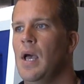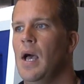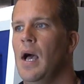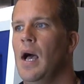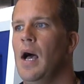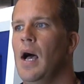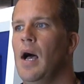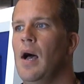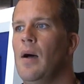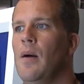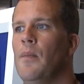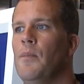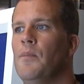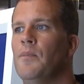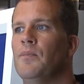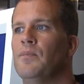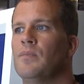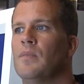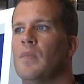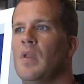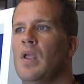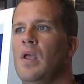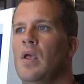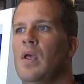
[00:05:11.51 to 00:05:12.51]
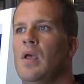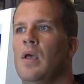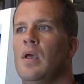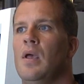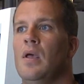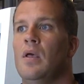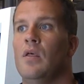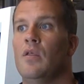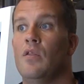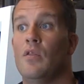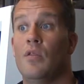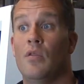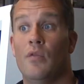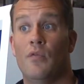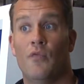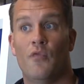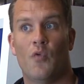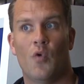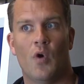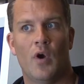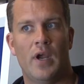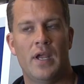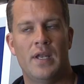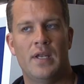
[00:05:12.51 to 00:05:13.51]

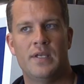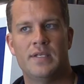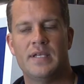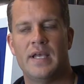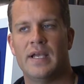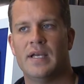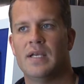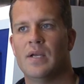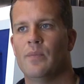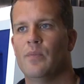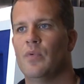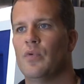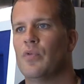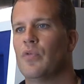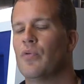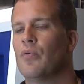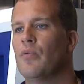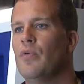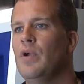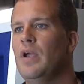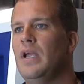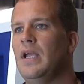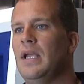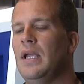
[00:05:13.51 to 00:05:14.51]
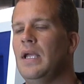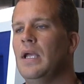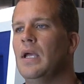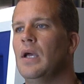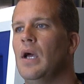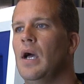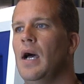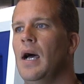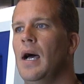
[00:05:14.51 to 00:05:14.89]
For intake number 3,